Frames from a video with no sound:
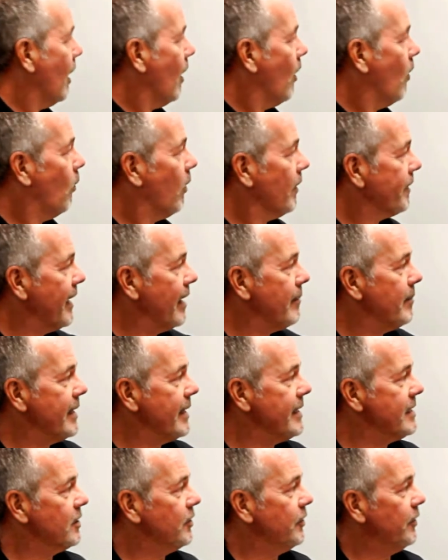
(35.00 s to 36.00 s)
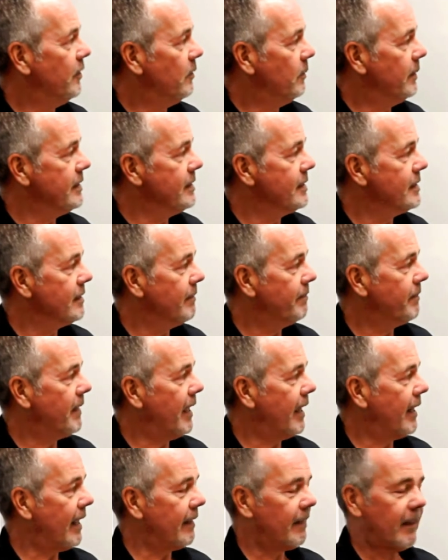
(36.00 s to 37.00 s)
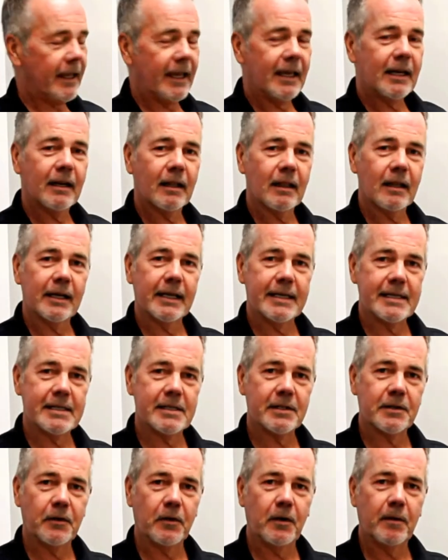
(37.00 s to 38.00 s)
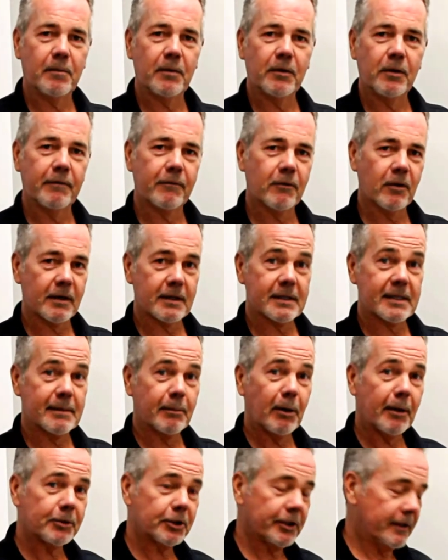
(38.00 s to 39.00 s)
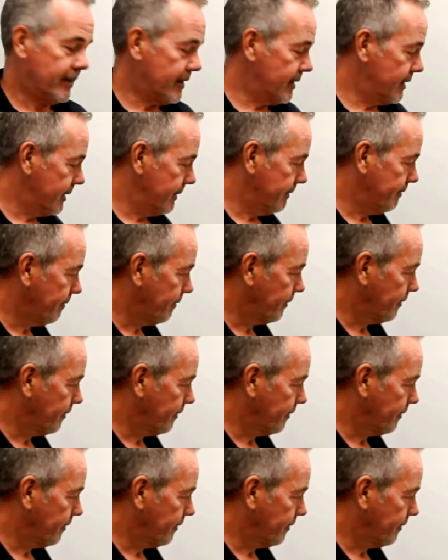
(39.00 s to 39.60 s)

What that means to you is that at the end of the lease term, you've got some options.